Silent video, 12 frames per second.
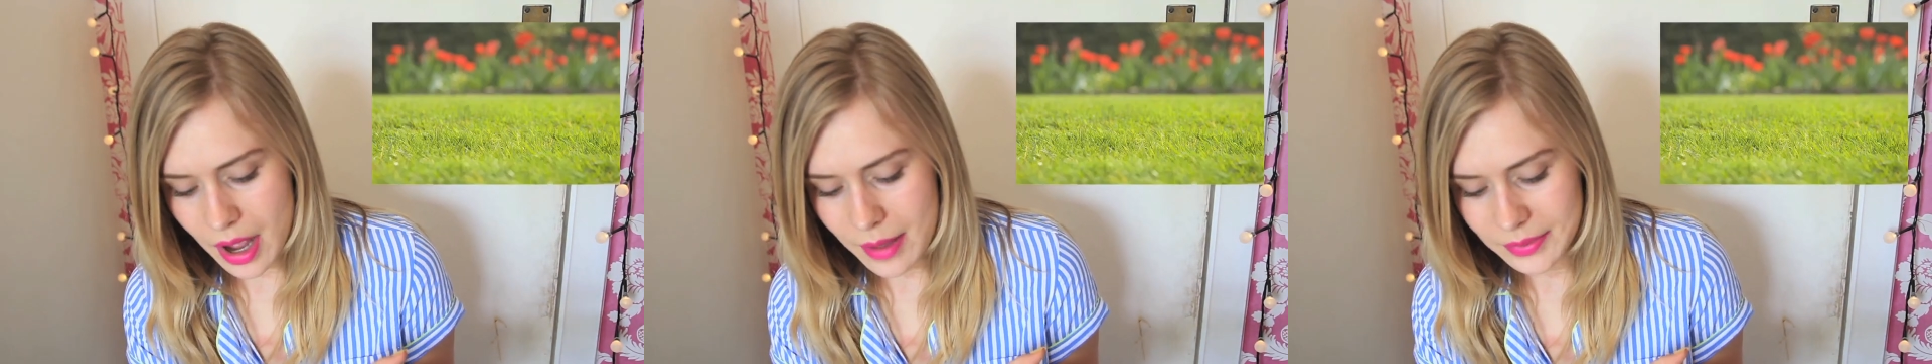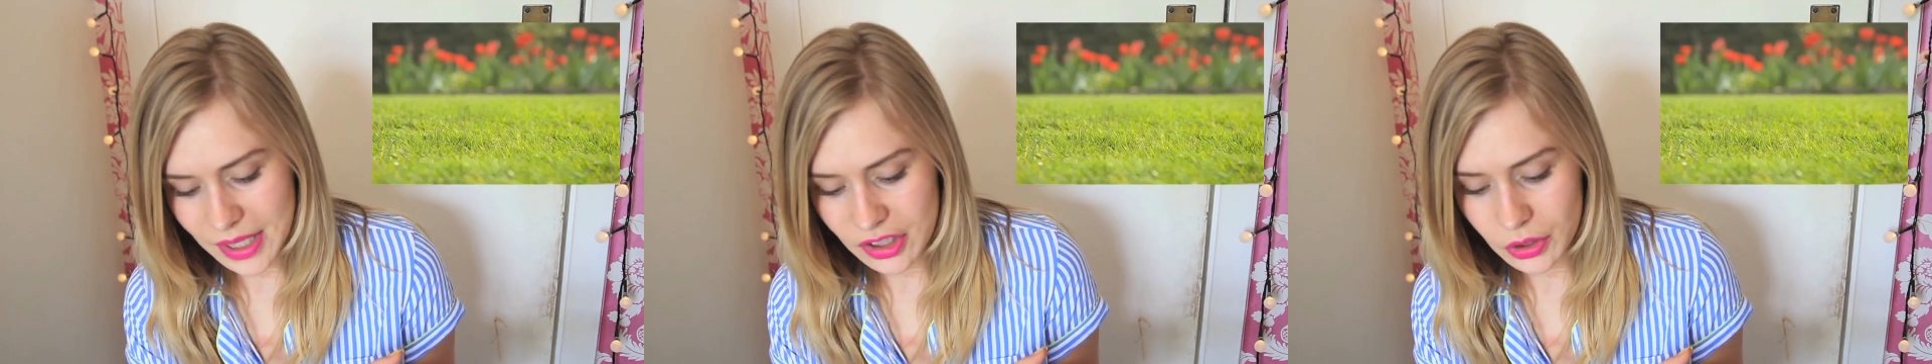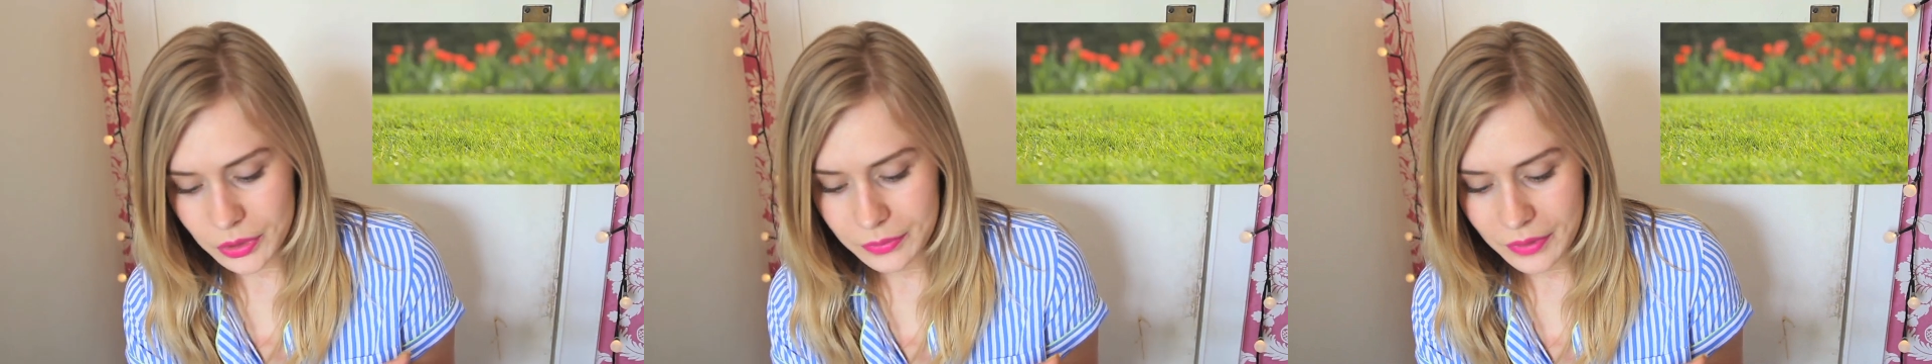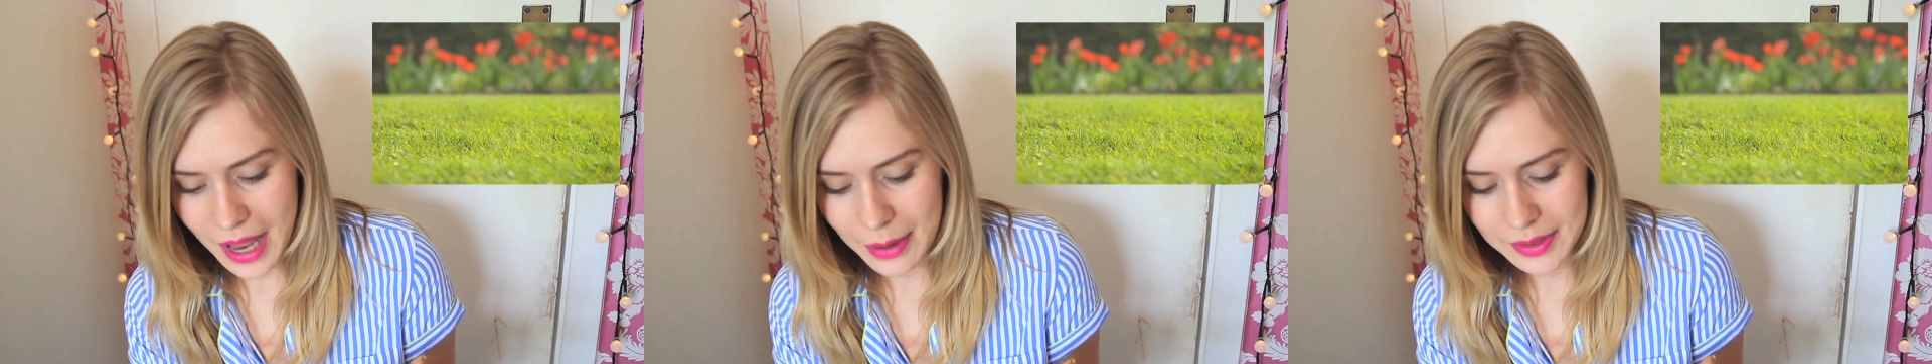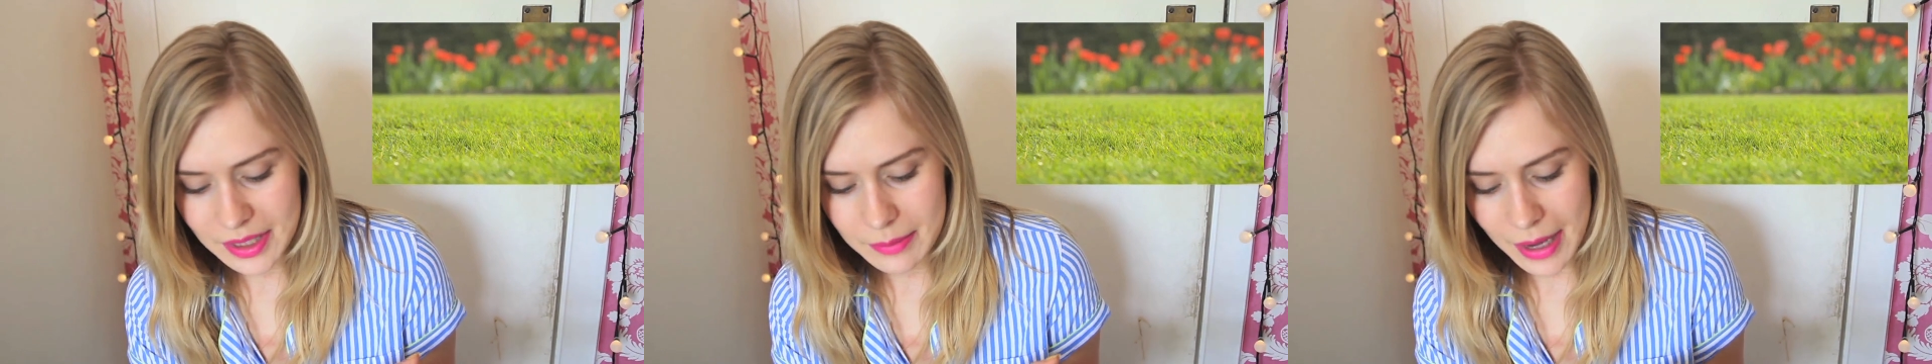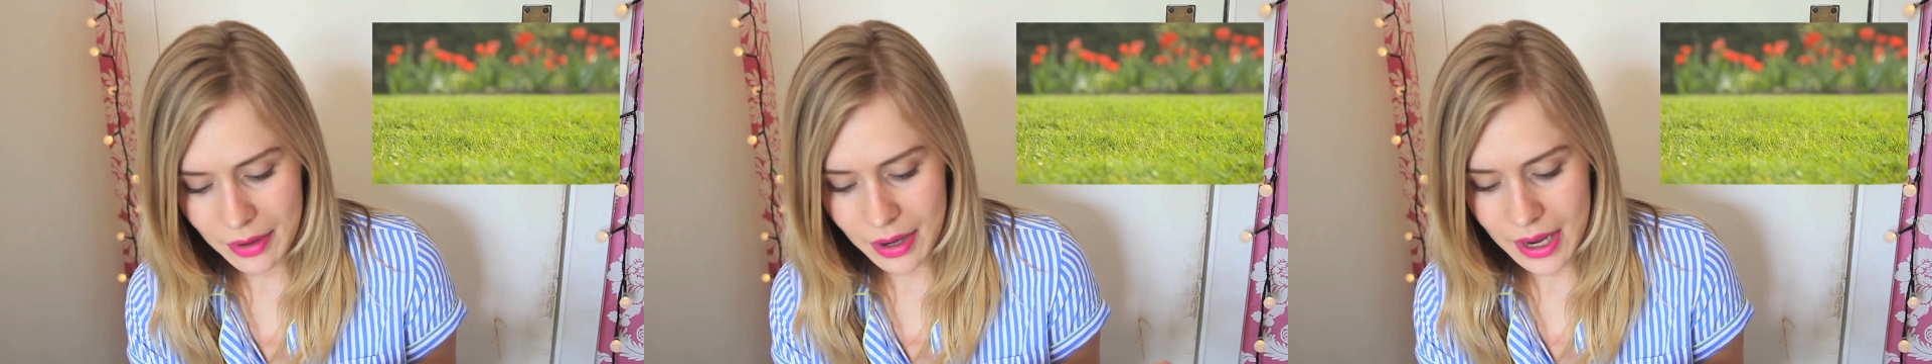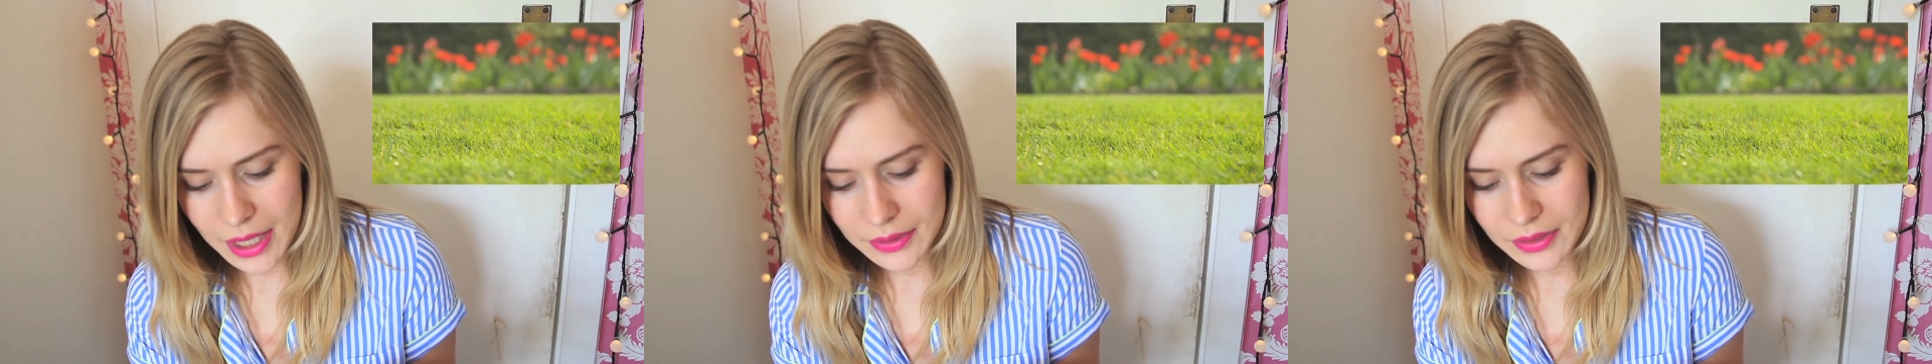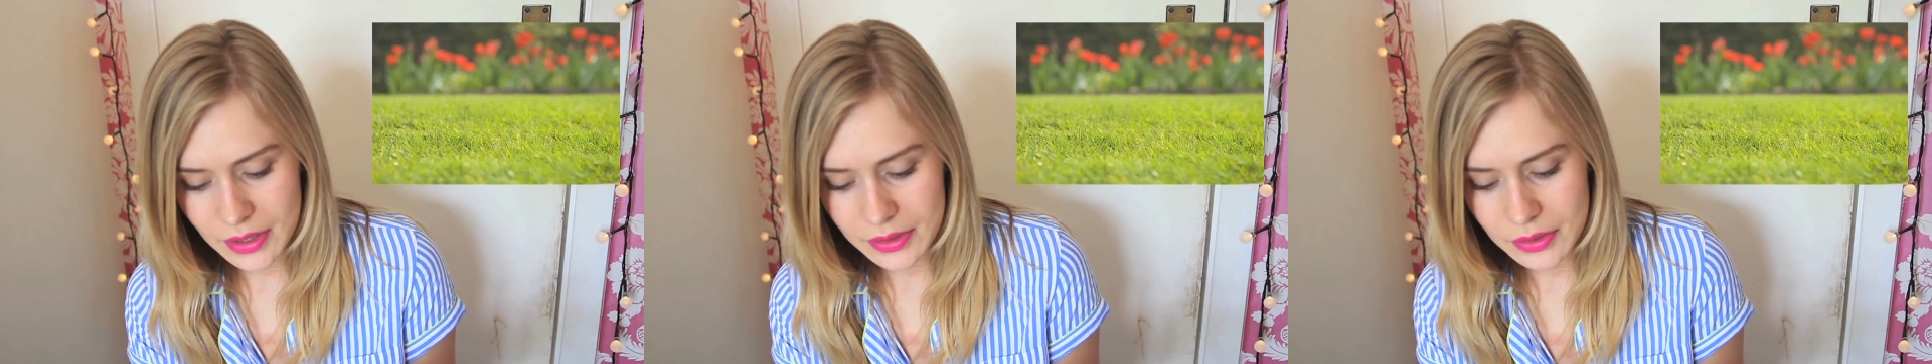and it's actually got some flowers in the
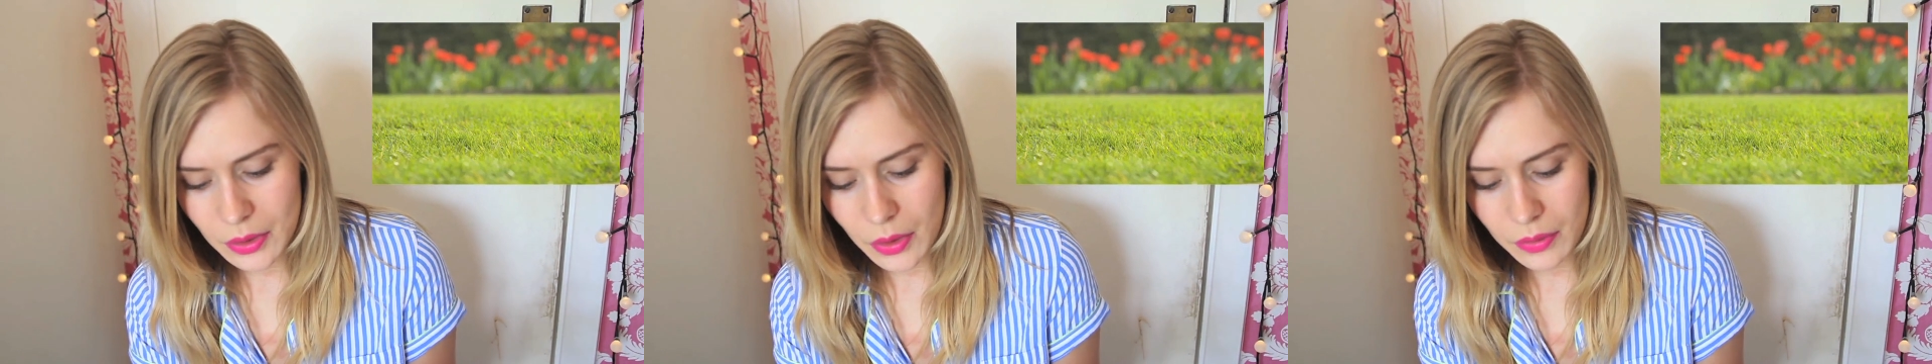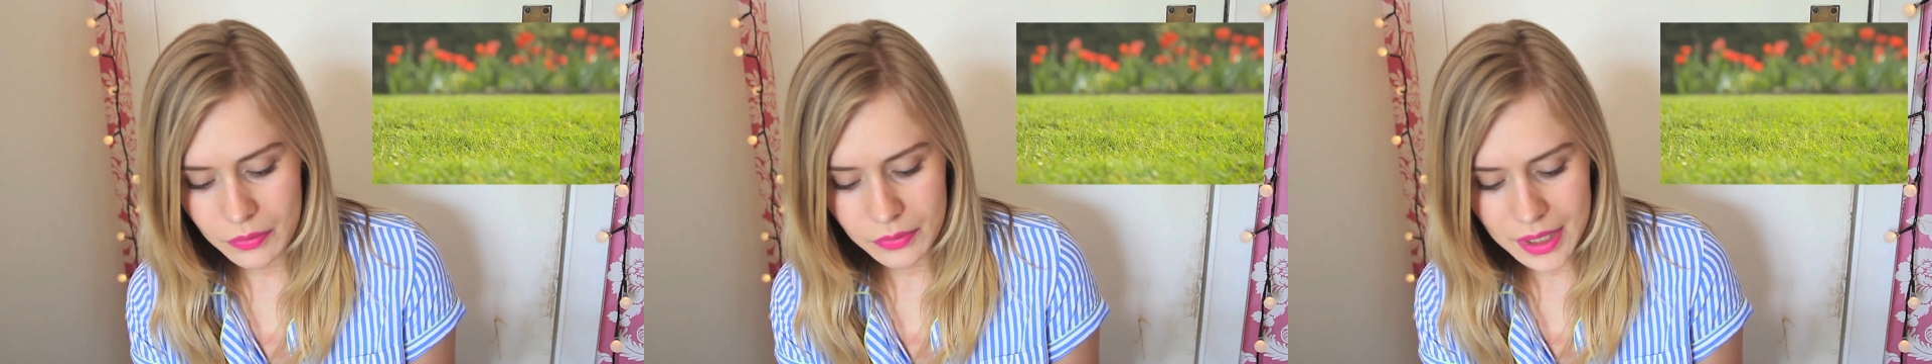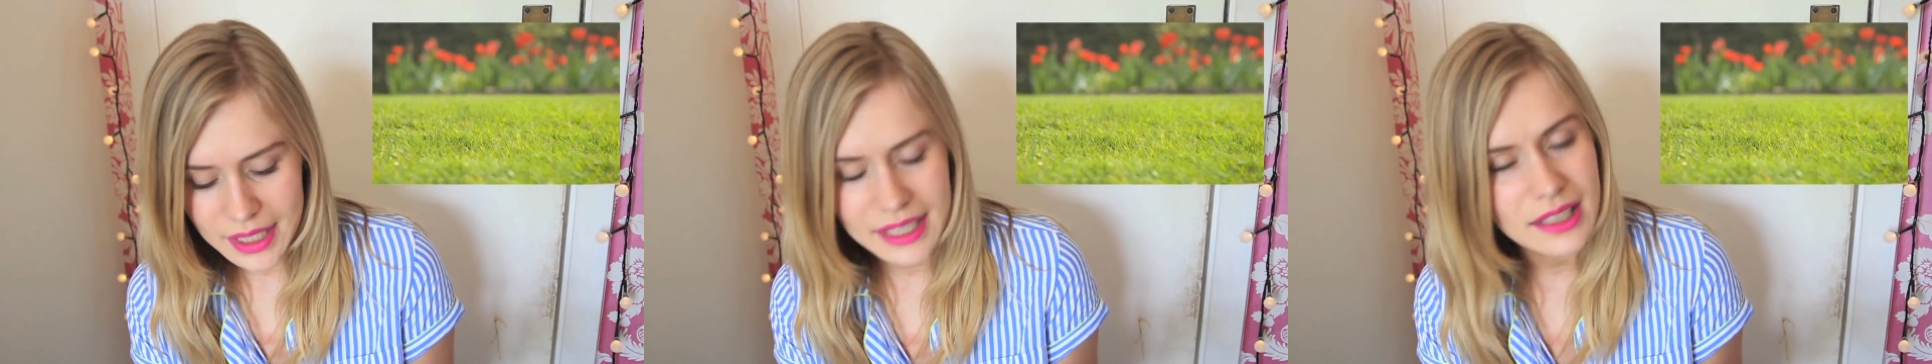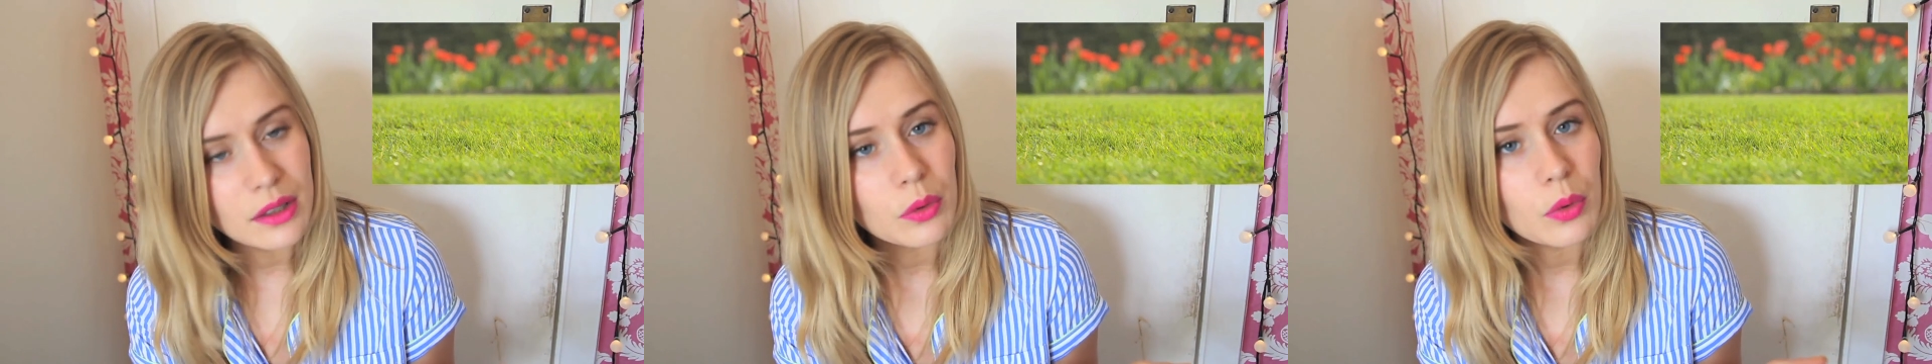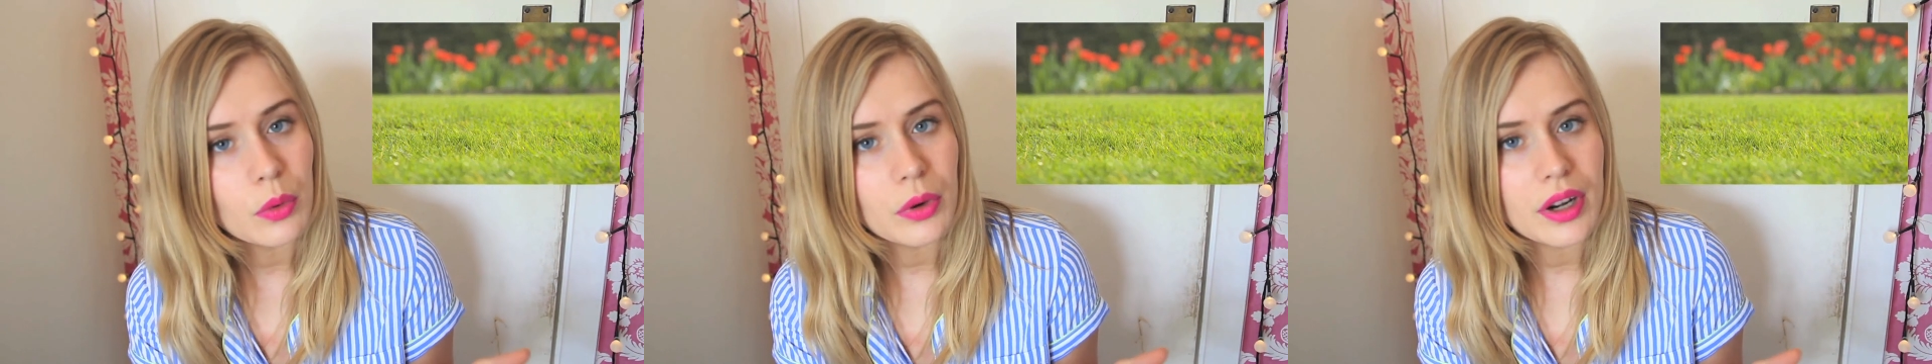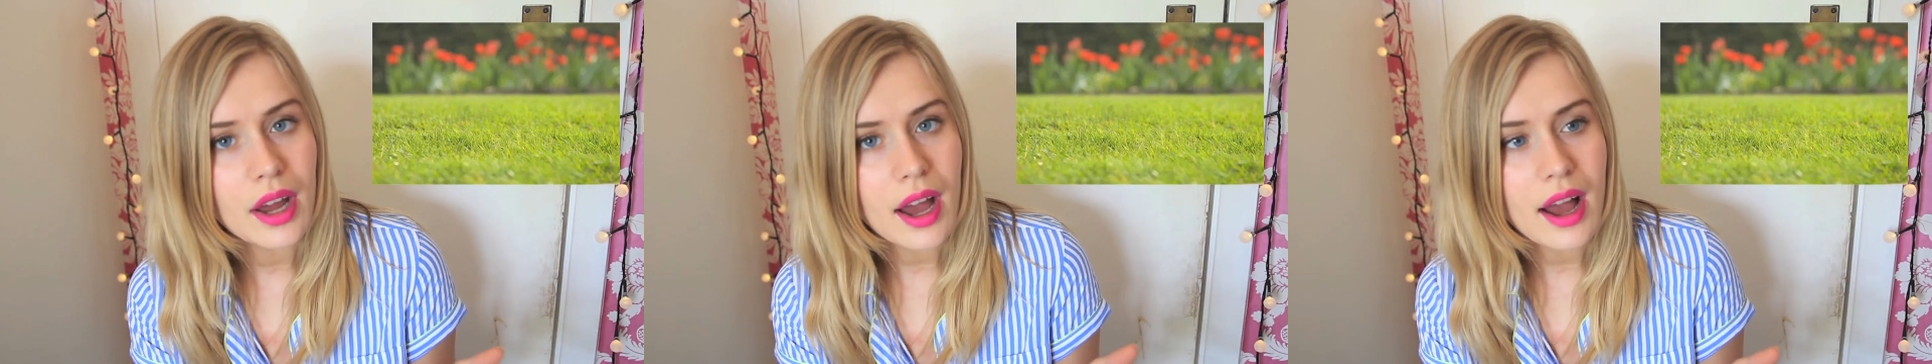background, so it's not really a lawn,